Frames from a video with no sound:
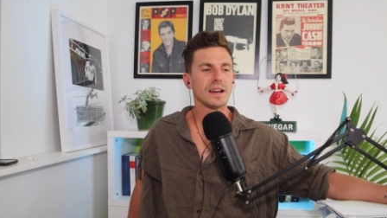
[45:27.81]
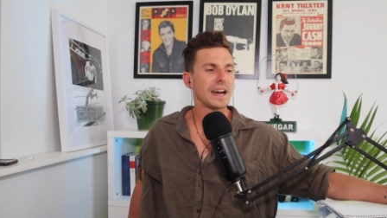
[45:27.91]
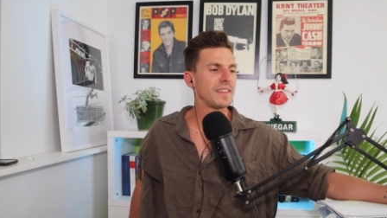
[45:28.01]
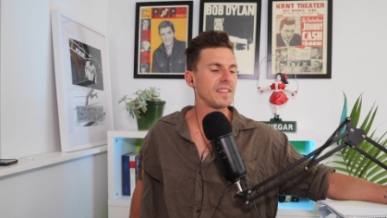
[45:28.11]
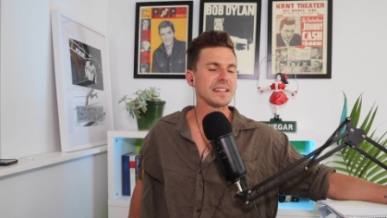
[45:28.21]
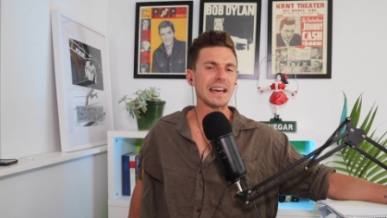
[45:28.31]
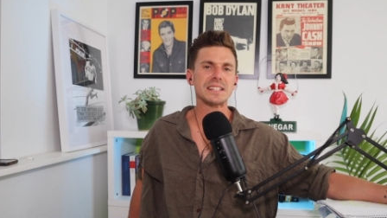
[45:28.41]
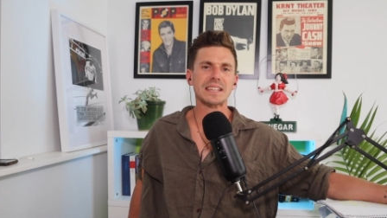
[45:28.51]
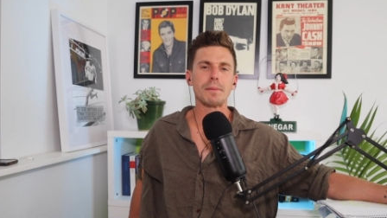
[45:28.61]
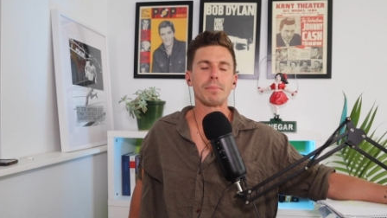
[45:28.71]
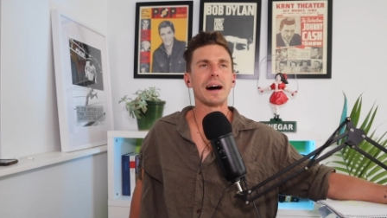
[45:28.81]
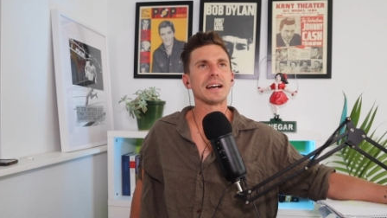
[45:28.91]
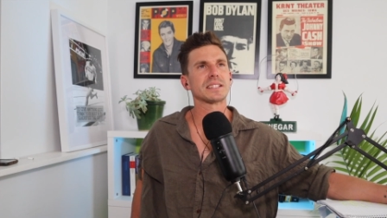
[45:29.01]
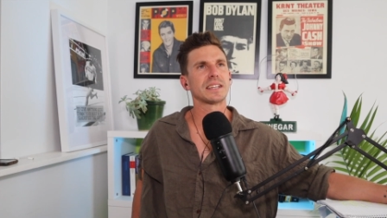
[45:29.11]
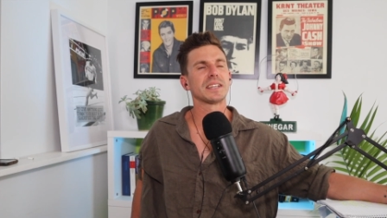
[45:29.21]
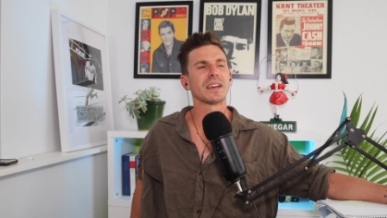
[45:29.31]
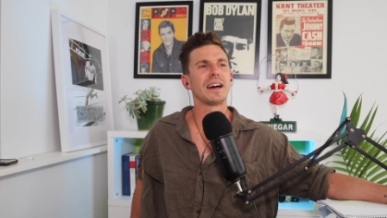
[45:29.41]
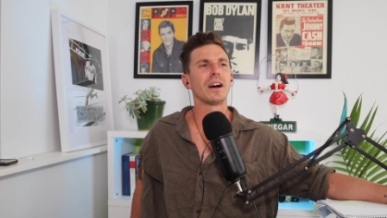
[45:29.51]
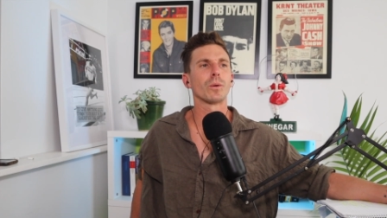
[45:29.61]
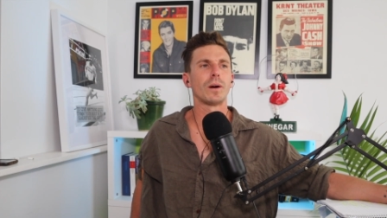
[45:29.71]
And then the dates keep passing and you go,
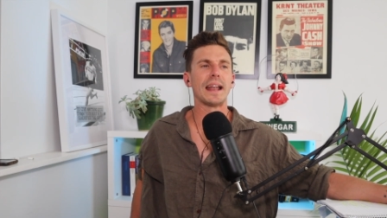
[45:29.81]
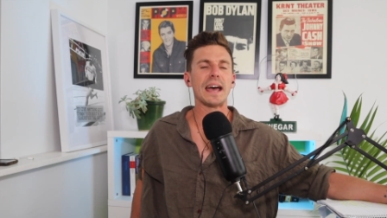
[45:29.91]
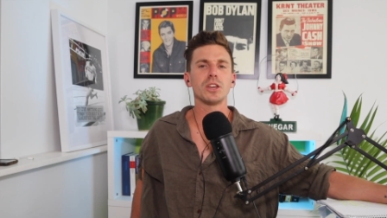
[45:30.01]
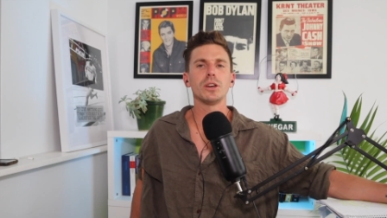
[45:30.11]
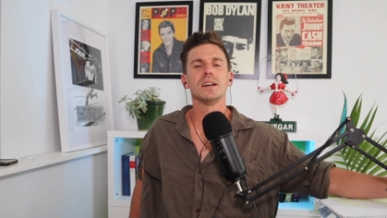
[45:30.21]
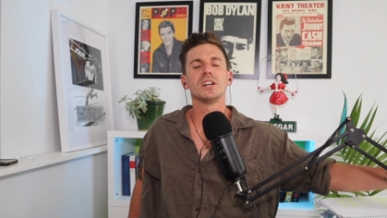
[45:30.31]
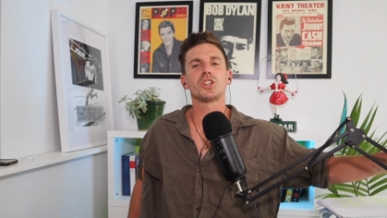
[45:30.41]
all right, are you,